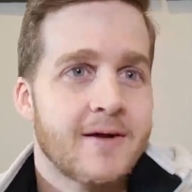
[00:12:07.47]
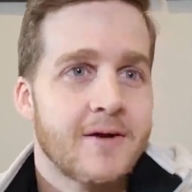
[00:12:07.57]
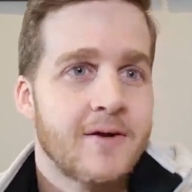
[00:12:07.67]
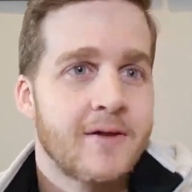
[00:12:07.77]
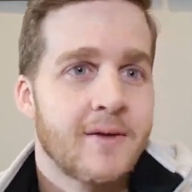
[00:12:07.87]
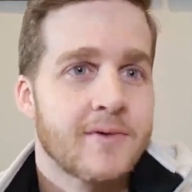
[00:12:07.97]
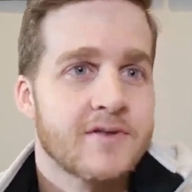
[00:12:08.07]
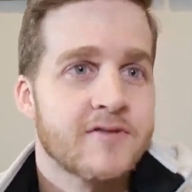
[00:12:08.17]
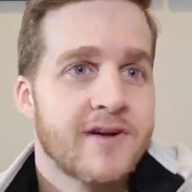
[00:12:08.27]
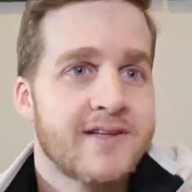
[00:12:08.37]
Only that
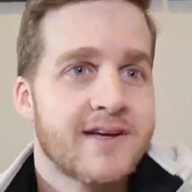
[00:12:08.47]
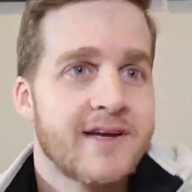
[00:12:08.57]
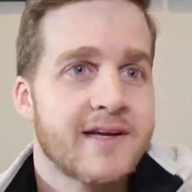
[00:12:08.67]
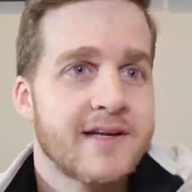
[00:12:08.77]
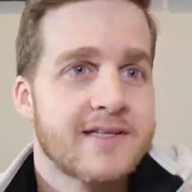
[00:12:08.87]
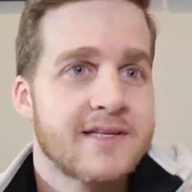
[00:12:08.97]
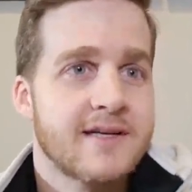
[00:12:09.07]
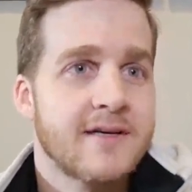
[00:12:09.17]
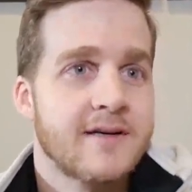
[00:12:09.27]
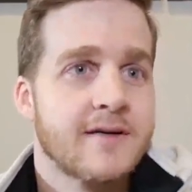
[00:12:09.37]
was already taken. Let's
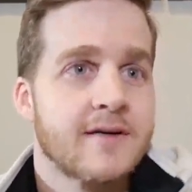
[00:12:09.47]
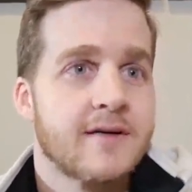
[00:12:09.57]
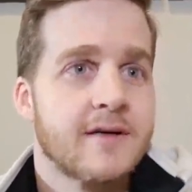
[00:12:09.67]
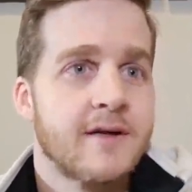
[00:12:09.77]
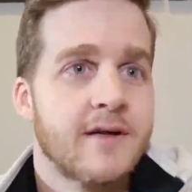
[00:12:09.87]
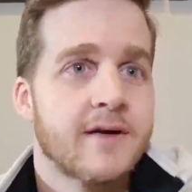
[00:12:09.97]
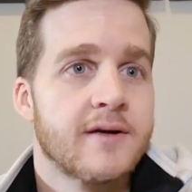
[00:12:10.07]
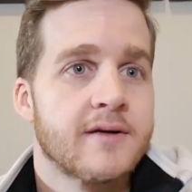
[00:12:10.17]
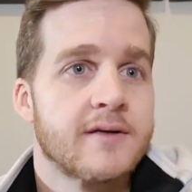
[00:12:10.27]
see here.